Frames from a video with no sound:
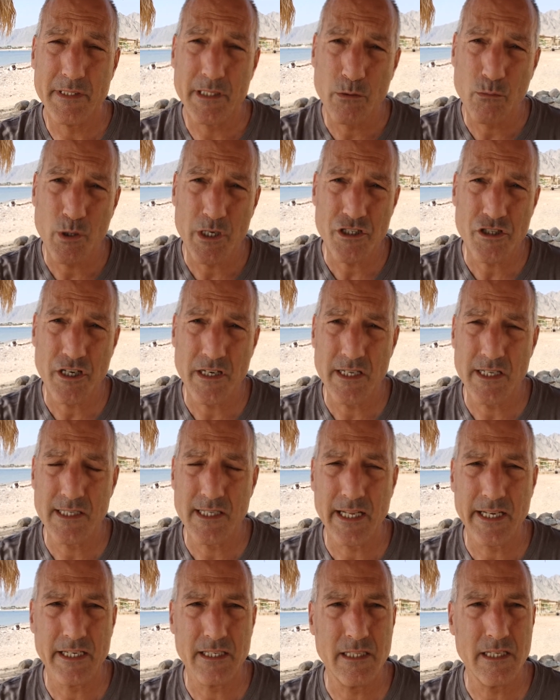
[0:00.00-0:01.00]
The question
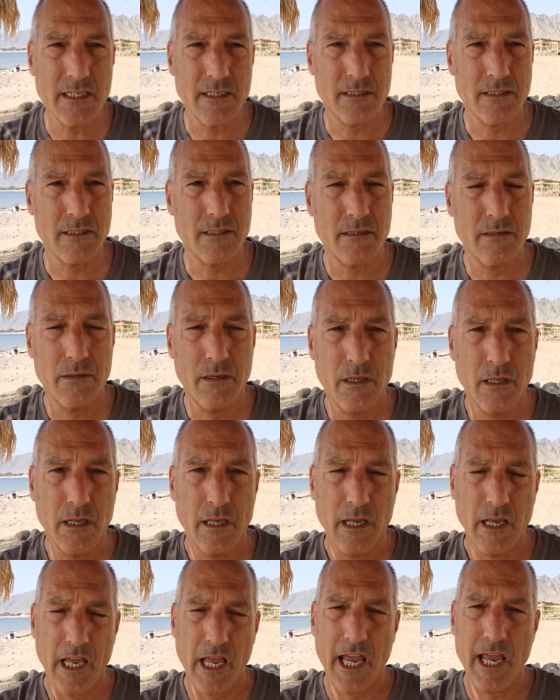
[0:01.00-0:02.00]
is like this.
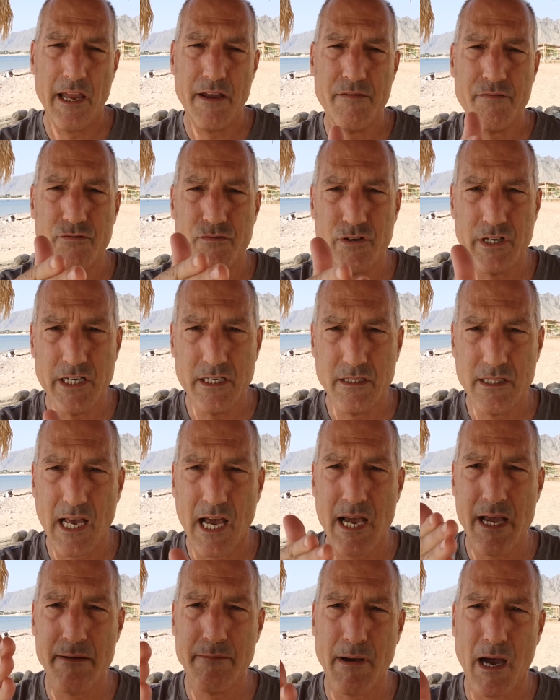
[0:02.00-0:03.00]
Every
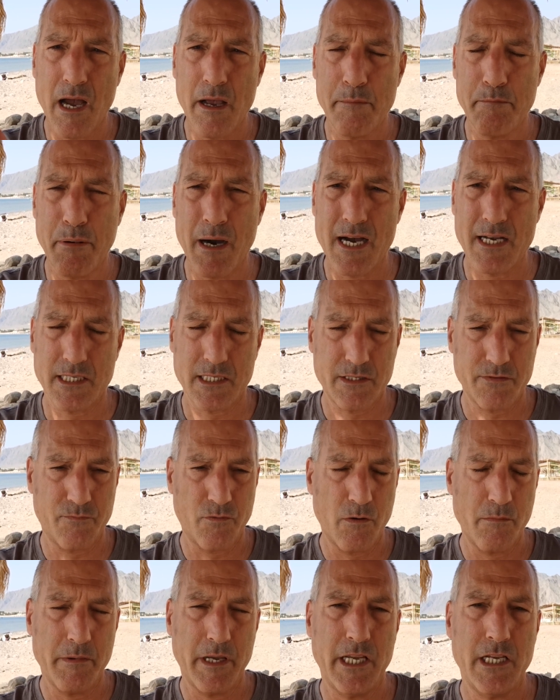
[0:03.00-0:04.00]
time I pass
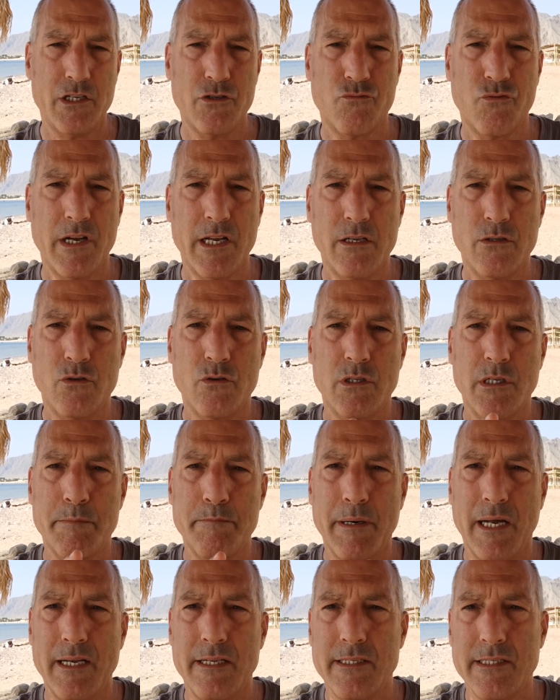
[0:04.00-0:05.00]
from Israel to the
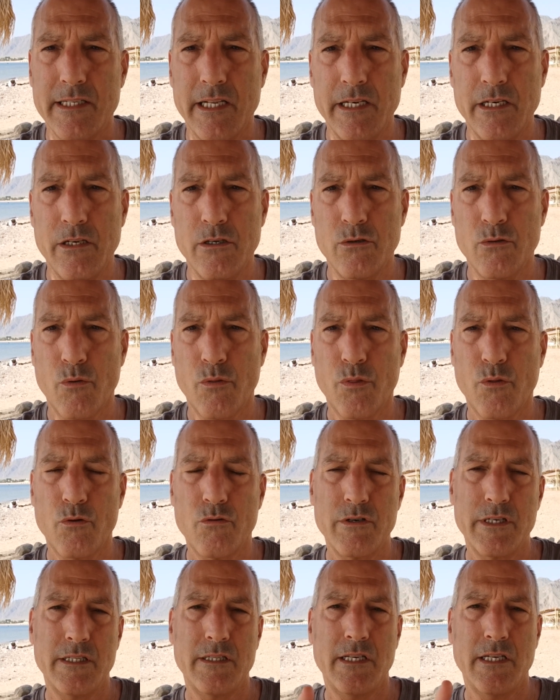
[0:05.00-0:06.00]
Palestinian
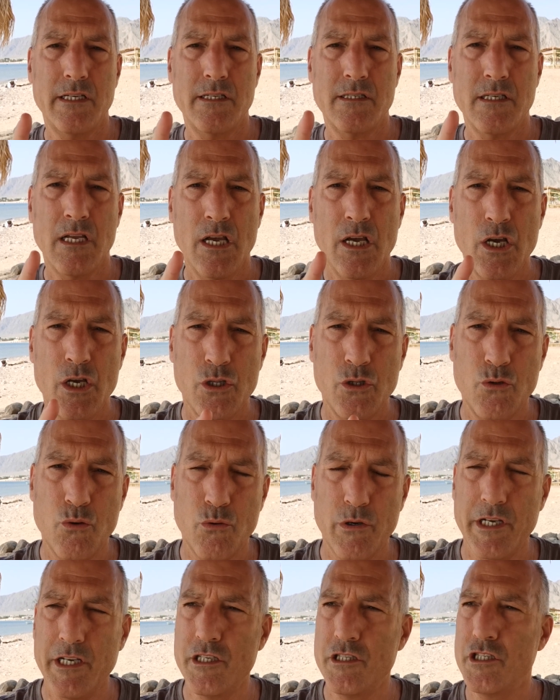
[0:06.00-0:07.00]
authorities,
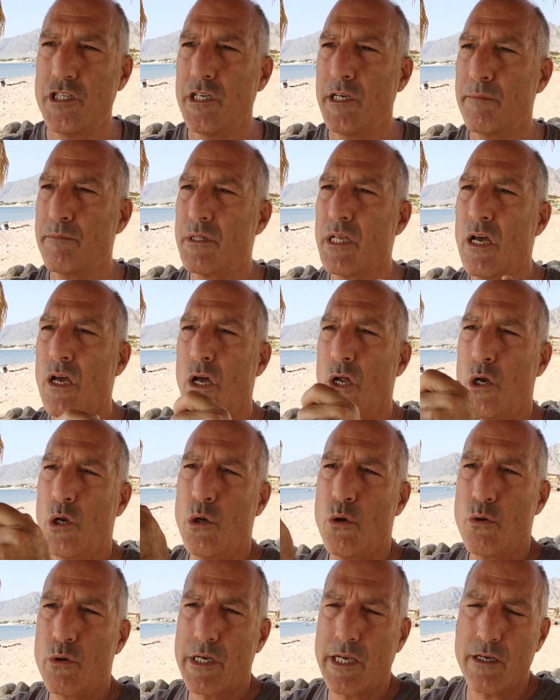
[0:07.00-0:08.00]
to Egypt,
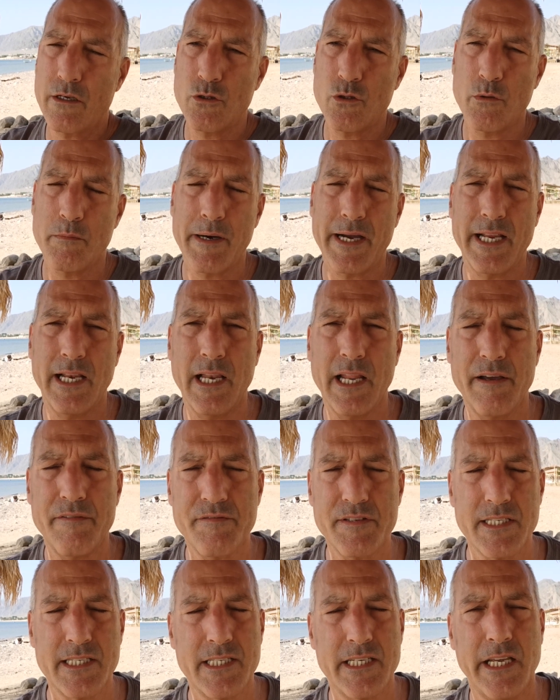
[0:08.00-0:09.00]
looking to my
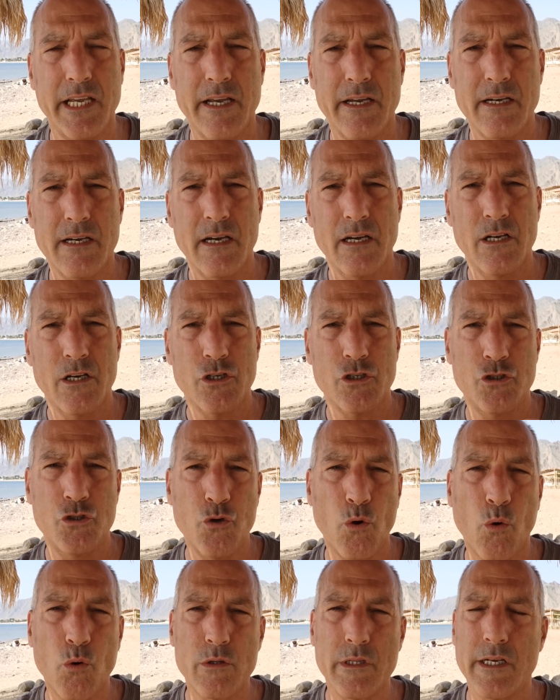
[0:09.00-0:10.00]
left, seeing
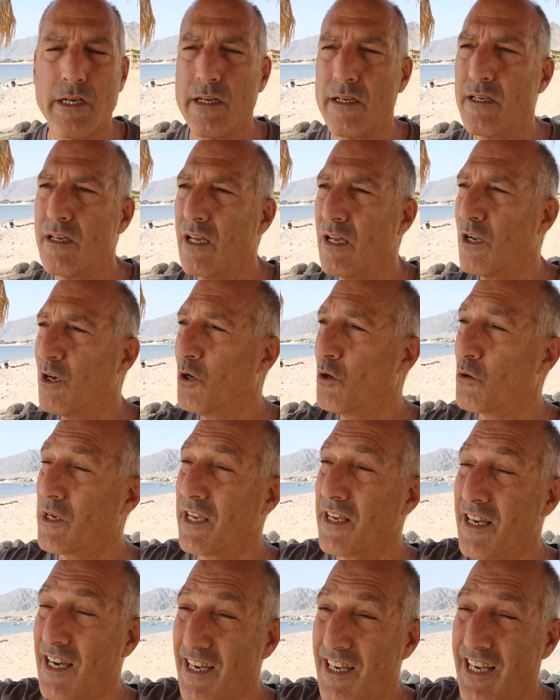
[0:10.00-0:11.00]
Jordan,
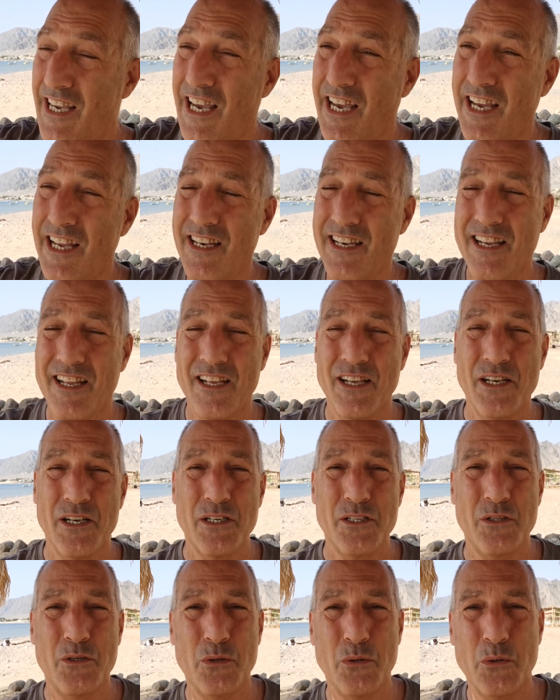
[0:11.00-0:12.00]
looking again
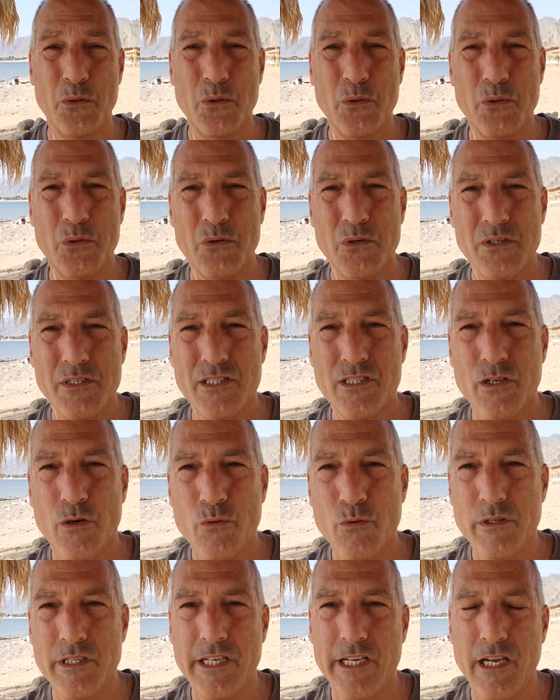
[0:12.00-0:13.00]
to
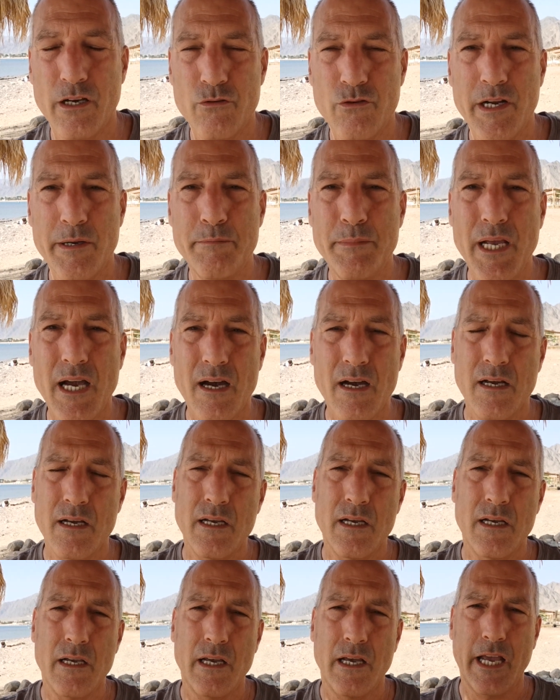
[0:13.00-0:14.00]
Saudi Arabia,
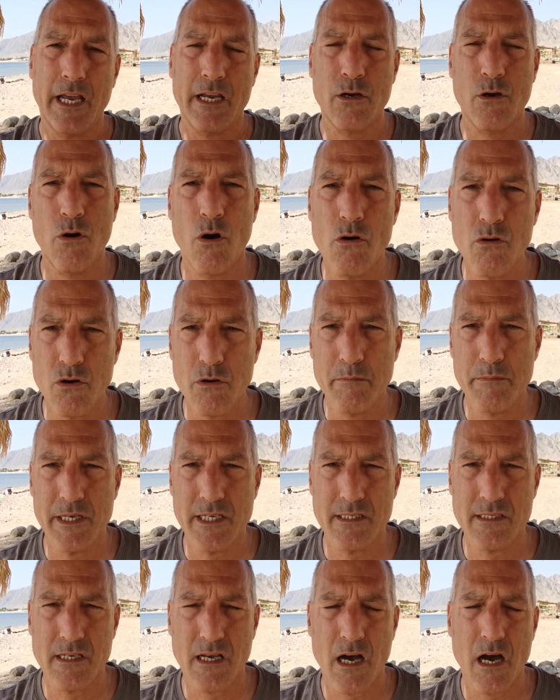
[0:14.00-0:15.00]

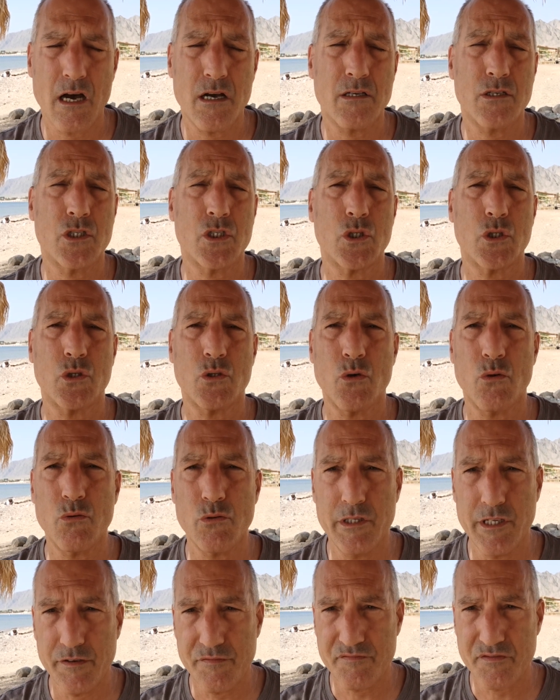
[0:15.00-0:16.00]
economies are
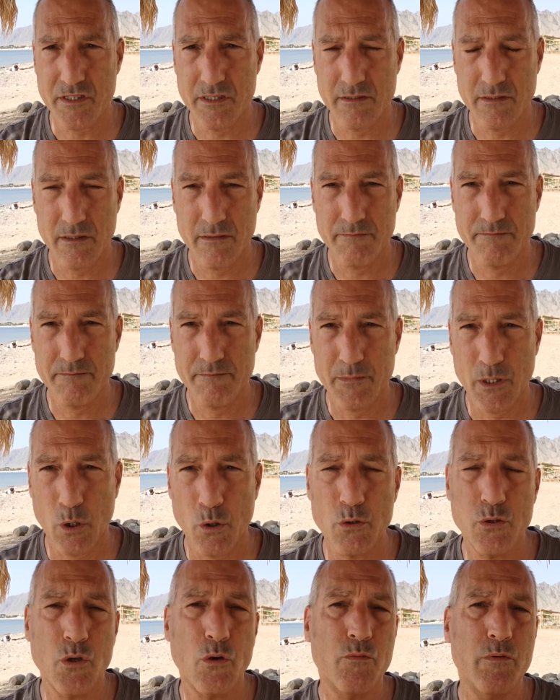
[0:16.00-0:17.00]
so different,
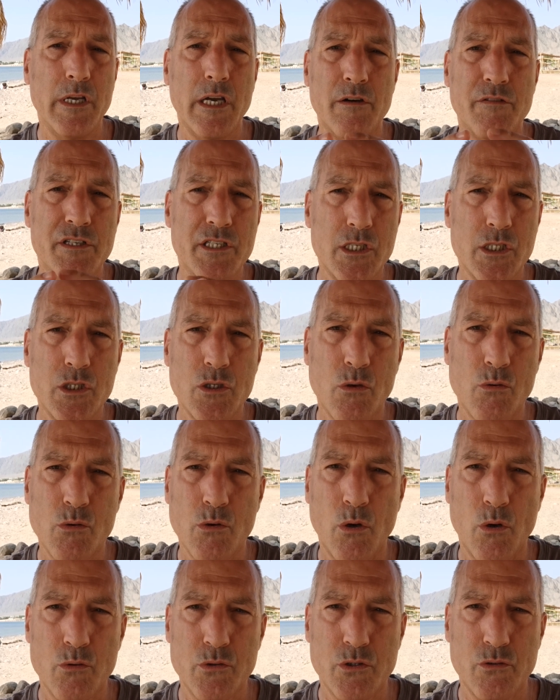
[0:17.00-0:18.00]
although we are so
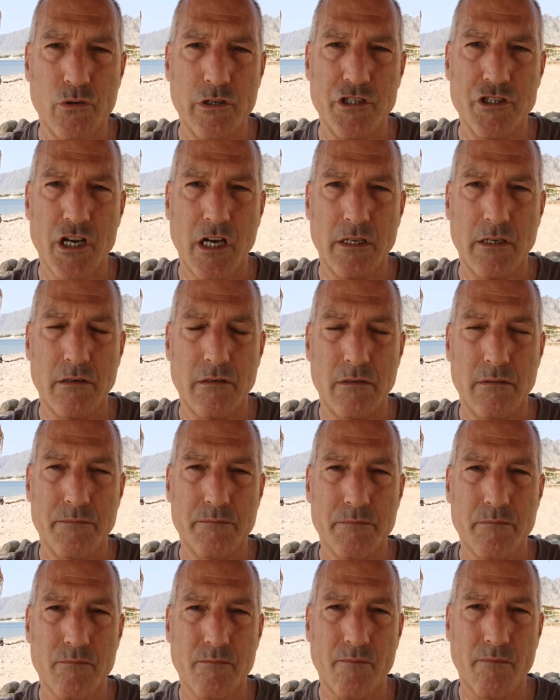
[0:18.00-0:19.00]
close to each other.
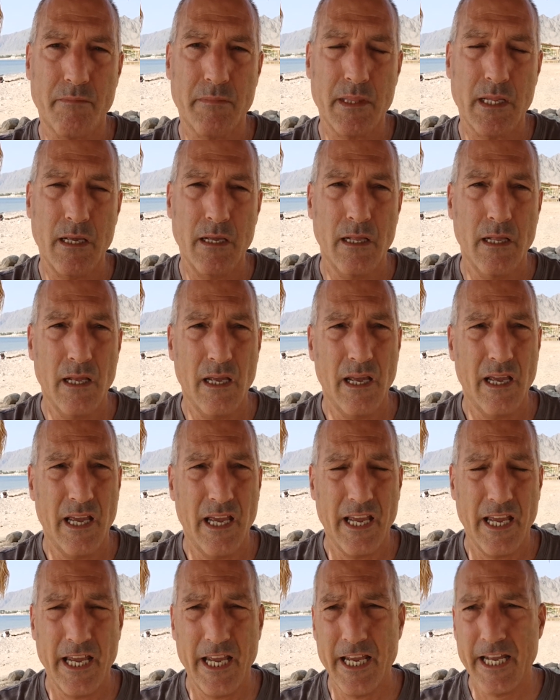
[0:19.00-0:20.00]

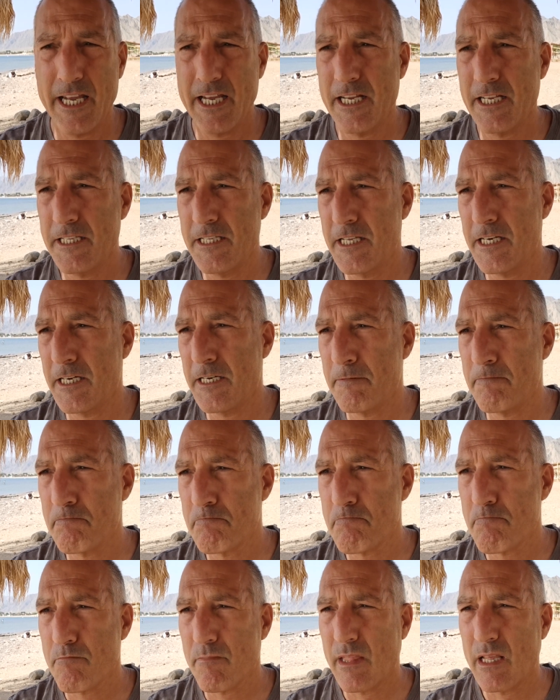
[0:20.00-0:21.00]
And
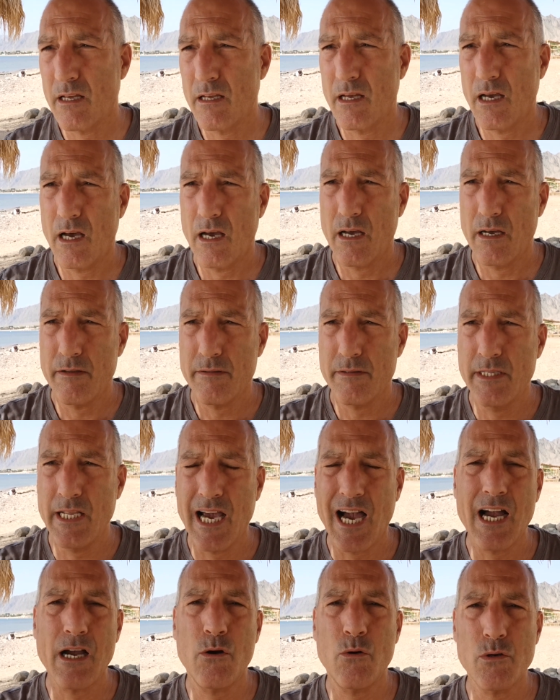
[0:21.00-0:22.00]

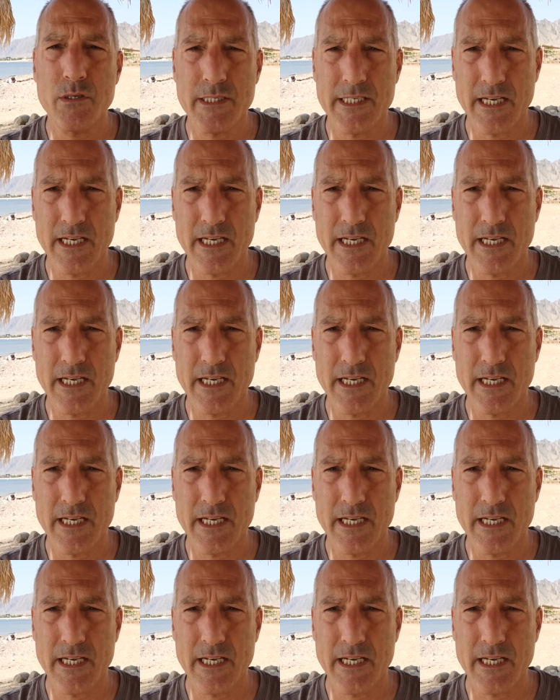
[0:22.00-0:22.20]
the agro